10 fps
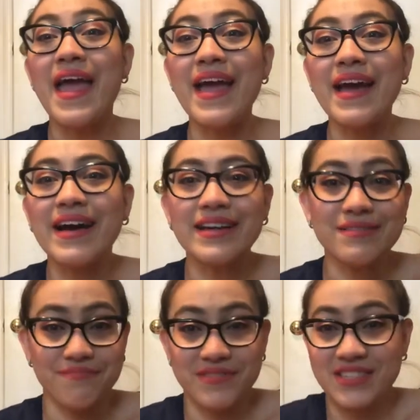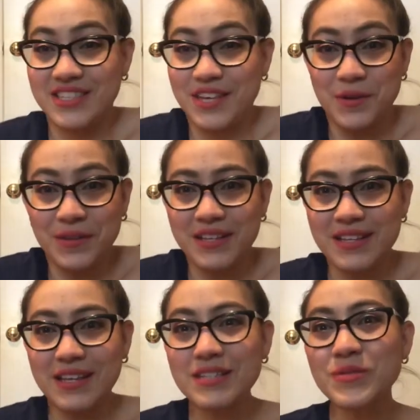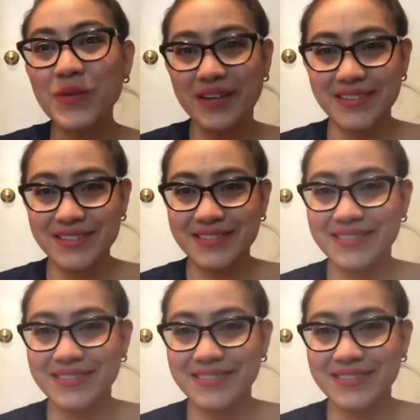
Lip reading: and see you in the next one.